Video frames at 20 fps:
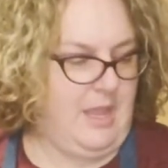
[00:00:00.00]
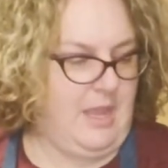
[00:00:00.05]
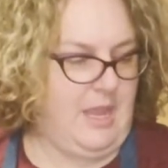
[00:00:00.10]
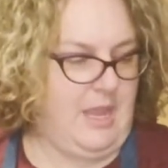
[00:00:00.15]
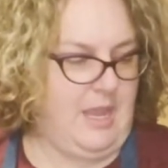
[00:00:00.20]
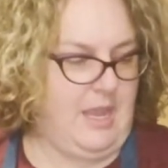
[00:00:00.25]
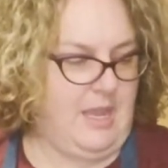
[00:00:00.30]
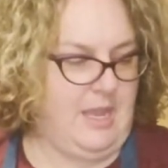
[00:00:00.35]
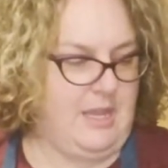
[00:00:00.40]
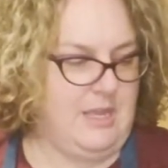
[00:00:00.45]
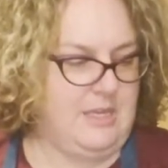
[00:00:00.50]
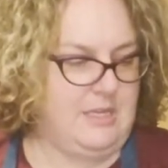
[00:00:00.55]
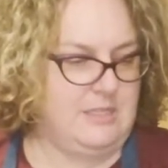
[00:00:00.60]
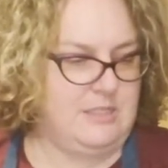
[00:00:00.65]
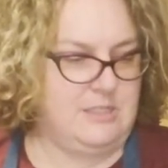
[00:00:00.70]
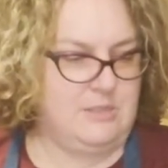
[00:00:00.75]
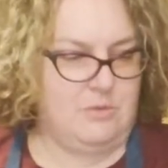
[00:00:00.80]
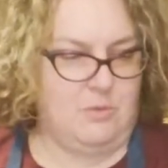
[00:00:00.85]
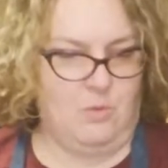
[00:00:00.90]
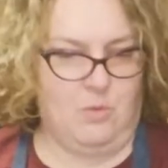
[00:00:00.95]

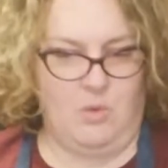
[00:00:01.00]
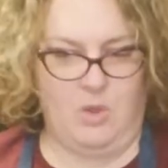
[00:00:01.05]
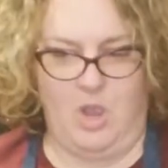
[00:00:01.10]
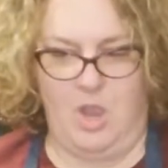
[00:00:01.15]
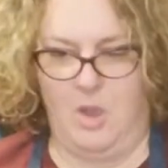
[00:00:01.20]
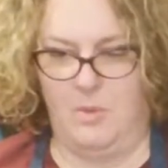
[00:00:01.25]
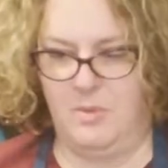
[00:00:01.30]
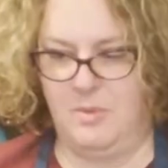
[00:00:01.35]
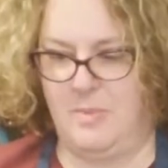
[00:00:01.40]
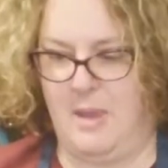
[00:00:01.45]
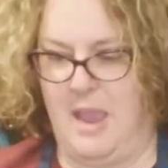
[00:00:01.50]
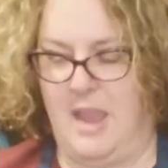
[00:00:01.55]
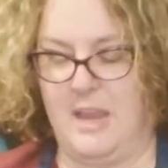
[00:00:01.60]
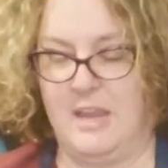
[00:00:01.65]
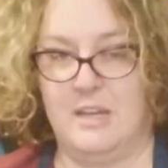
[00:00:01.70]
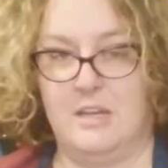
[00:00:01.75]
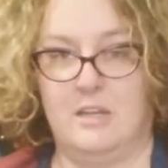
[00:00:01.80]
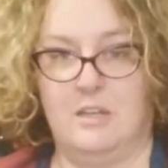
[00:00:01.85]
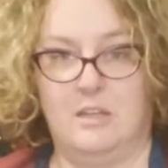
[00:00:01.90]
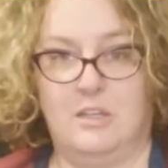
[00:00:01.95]
And I'll be
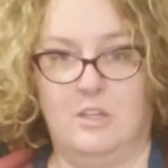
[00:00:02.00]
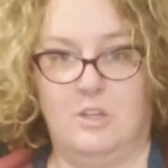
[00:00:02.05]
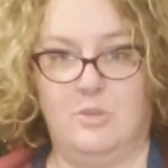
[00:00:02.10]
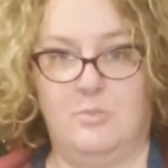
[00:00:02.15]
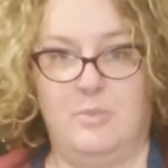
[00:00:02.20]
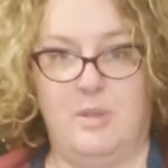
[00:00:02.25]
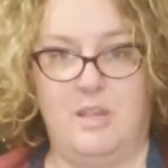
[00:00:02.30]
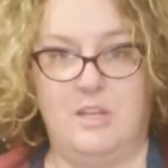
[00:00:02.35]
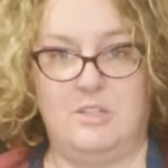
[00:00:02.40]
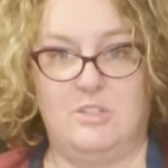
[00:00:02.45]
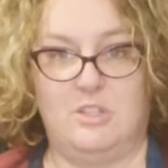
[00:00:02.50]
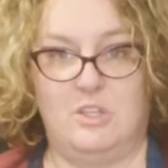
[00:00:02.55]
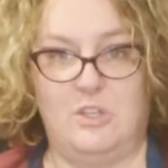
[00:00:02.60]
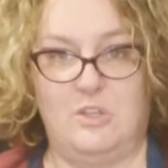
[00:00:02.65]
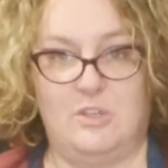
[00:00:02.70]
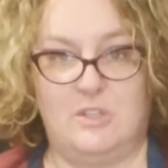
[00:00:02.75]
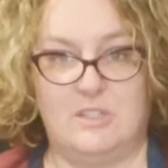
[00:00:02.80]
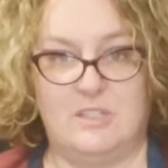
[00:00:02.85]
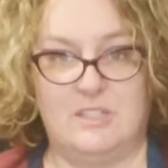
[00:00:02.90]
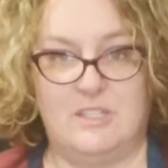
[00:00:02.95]
back in a little bit so
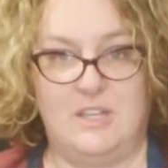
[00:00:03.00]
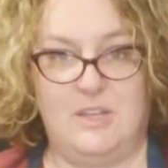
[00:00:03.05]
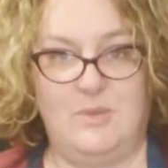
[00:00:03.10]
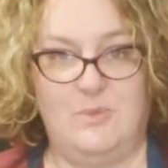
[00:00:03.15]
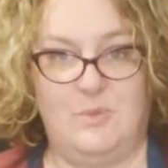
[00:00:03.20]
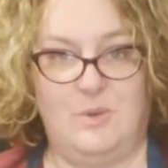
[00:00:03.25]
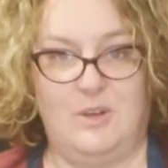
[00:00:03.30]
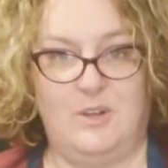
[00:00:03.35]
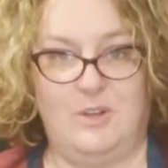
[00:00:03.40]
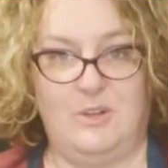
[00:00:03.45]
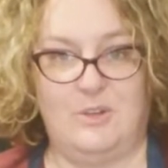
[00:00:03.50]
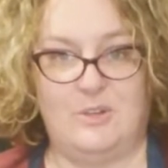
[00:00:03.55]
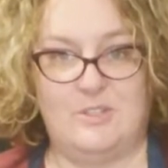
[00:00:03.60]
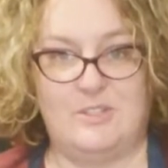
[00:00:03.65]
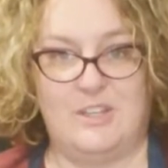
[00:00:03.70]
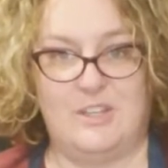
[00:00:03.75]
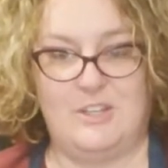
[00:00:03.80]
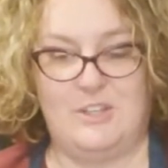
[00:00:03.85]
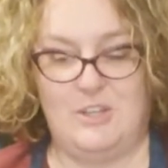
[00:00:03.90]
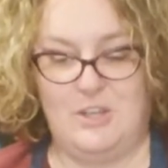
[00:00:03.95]
you can see what it
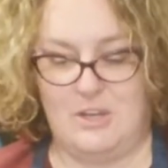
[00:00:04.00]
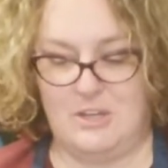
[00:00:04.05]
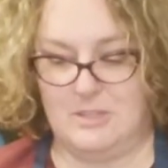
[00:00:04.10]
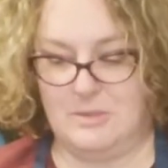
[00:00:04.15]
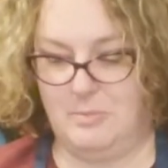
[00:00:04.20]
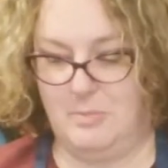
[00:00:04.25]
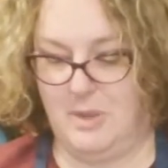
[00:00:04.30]
looks like cooked.